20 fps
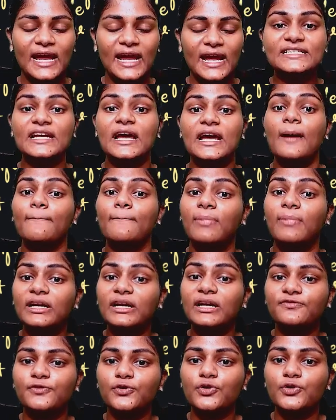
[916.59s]
But if you
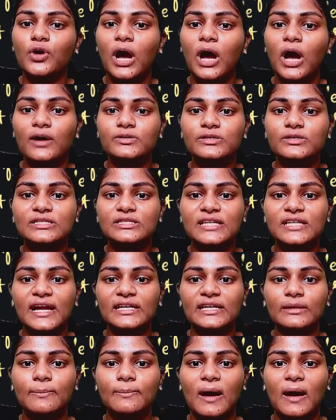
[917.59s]
go outside the
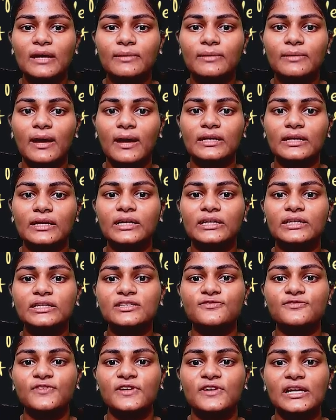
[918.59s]
bar magnet, these
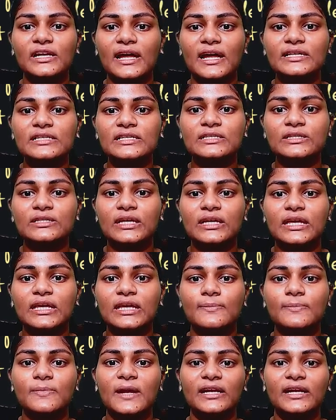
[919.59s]
field lines keep
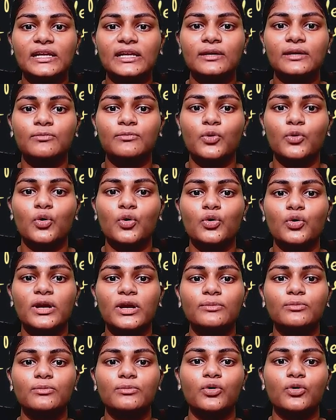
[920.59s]
getting more and more
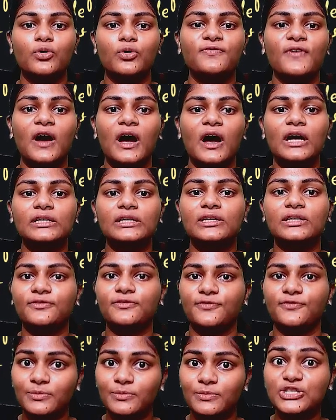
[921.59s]
farther from
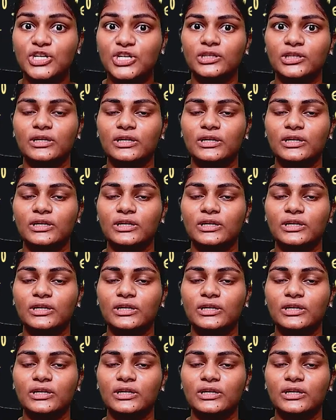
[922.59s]
each other, right?